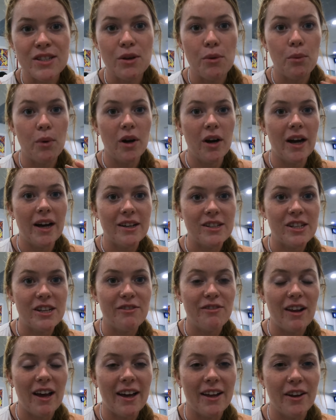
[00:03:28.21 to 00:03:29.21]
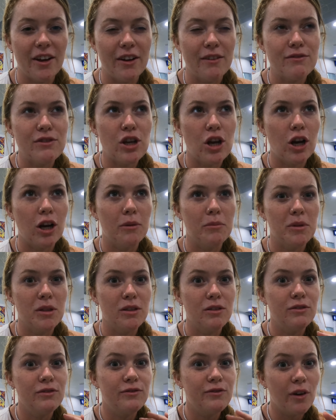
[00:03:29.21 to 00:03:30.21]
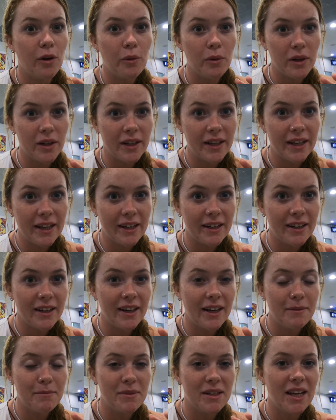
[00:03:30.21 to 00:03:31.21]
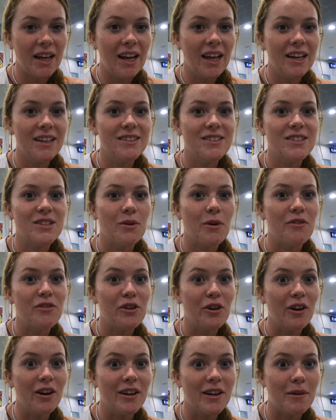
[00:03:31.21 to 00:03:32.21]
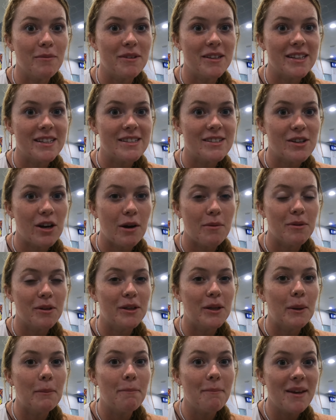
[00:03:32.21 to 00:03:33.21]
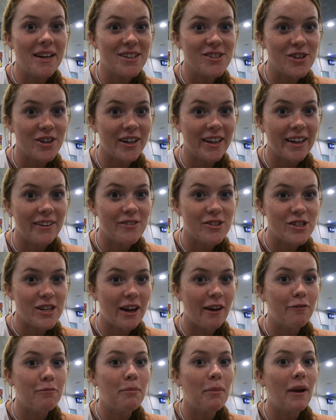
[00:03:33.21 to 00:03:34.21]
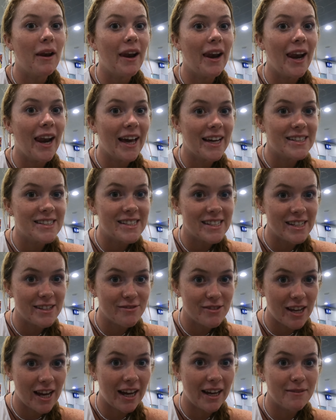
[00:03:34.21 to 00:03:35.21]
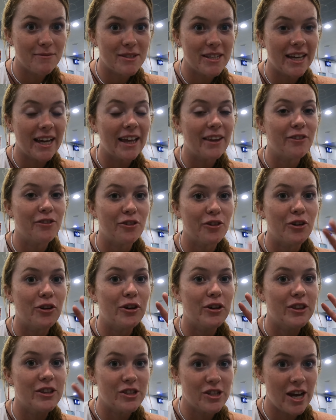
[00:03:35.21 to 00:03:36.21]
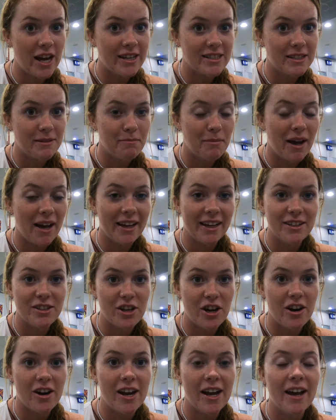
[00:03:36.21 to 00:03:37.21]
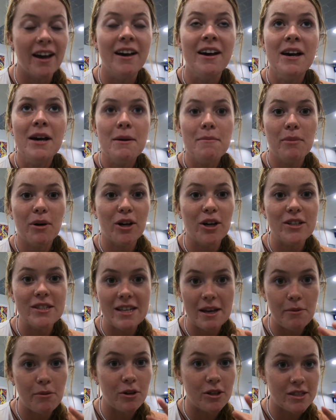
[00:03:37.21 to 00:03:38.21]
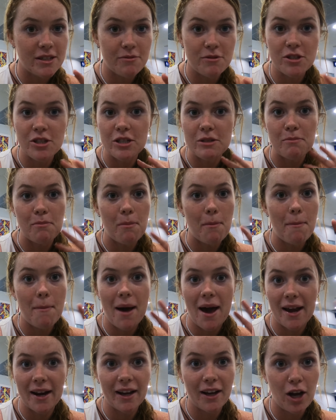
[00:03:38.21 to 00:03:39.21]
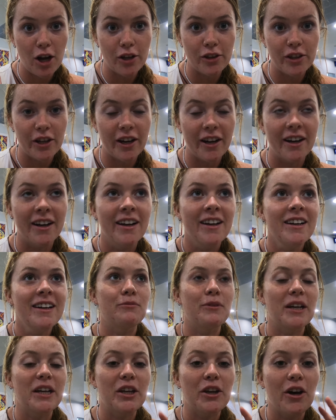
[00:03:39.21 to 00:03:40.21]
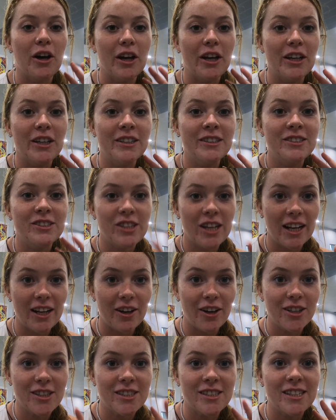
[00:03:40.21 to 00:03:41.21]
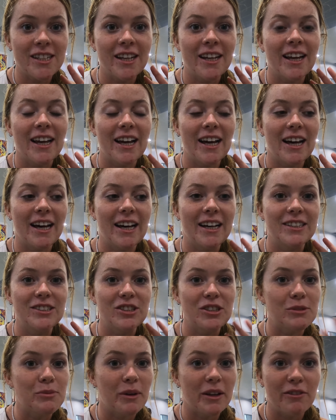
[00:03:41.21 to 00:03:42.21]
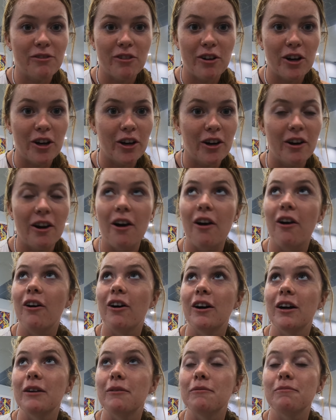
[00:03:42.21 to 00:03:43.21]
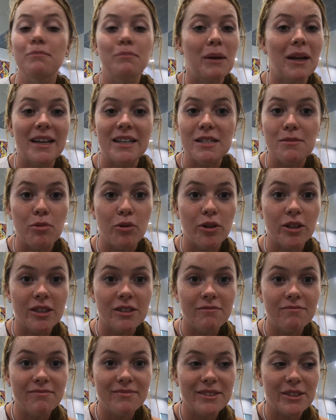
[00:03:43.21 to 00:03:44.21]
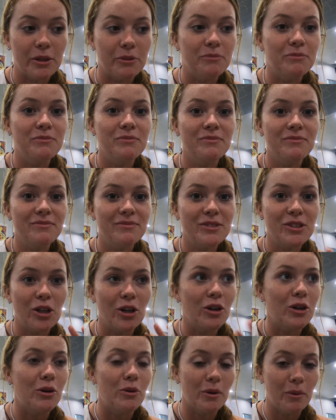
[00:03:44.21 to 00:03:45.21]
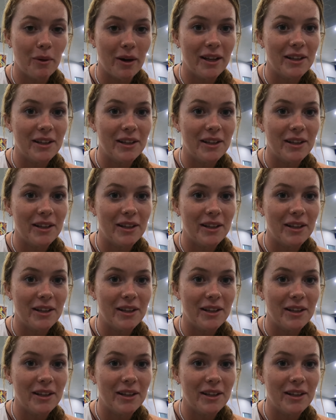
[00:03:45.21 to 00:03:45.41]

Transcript: So we're actually flying out of Terminal 4 here in Manila. So if you are coming to this terminal, make sure to give yourself plenty of time to get through the checked-in baggage area because it was, it was just manic out there. We can now chill out and just wait for our plane to board. So it's all going